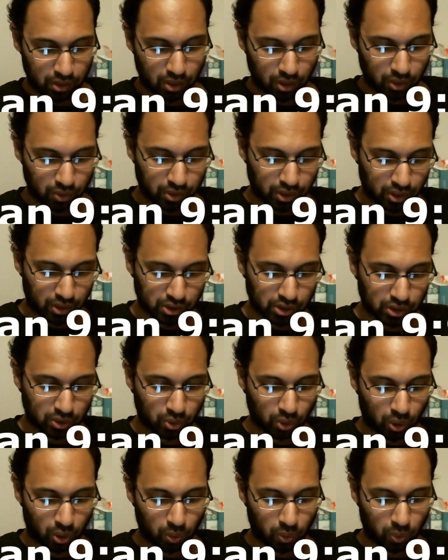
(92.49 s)
there's
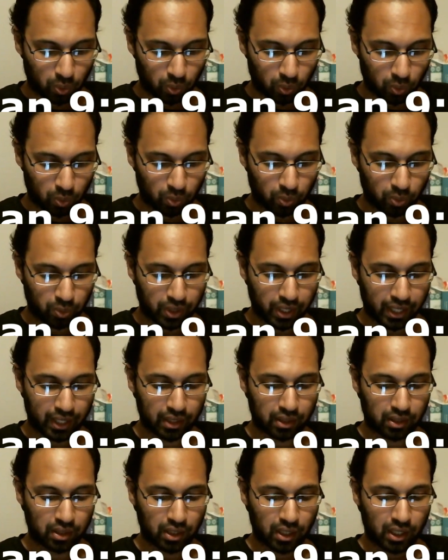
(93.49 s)
no
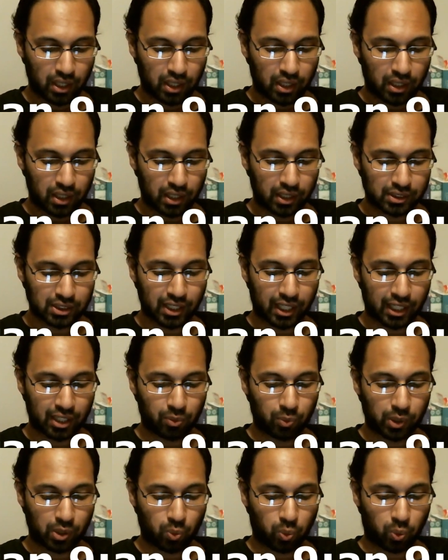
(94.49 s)
that it's not a
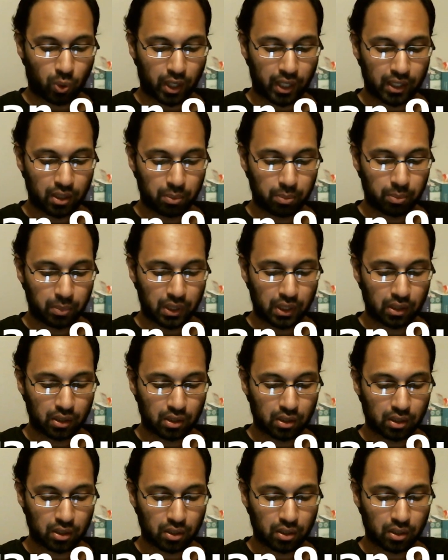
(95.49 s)
requirement